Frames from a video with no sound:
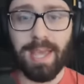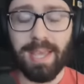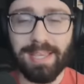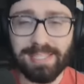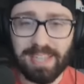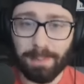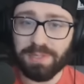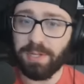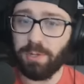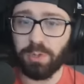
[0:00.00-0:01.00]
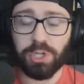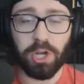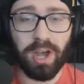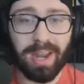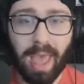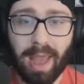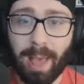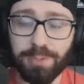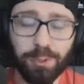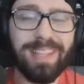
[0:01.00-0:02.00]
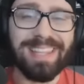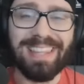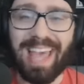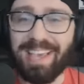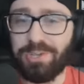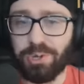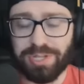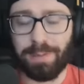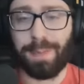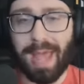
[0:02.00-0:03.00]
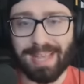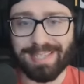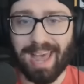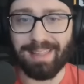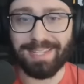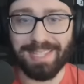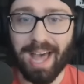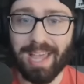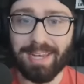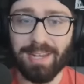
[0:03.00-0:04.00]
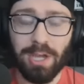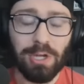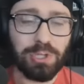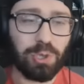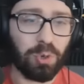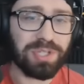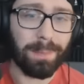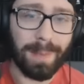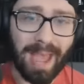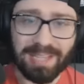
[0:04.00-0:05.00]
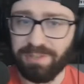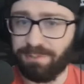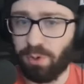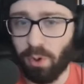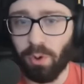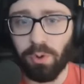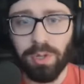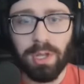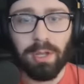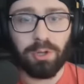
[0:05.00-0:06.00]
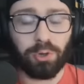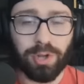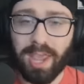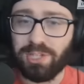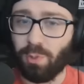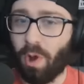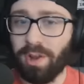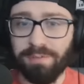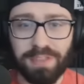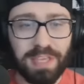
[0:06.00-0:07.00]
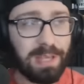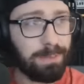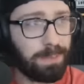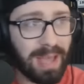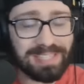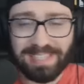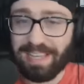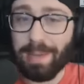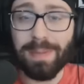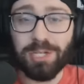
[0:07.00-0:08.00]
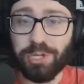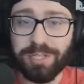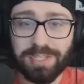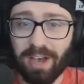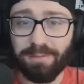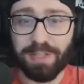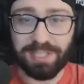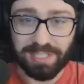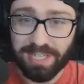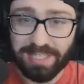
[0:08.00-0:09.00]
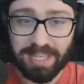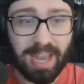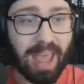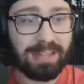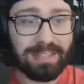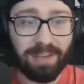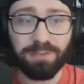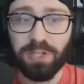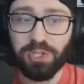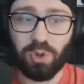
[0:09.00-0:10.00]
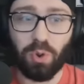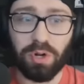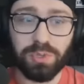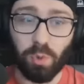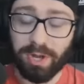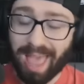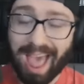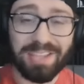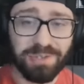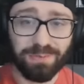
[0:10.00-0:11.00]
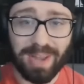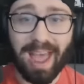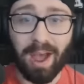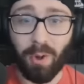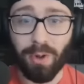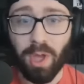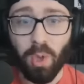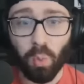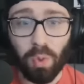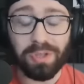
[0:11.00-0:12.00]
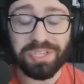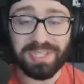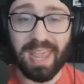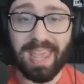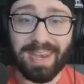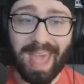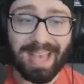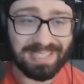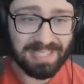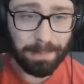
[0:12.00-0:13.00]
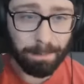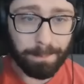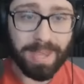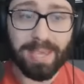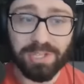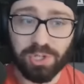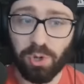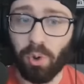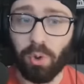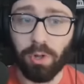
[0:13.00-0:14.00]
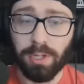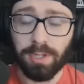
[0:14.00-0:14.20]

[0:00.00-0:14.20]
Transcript: He steps into a shot and absolutely lasers it past Alex Lyon, scores a massive goal, creates one of the best images of the season, and definitely scores what, as of now, will stand as the biggest goal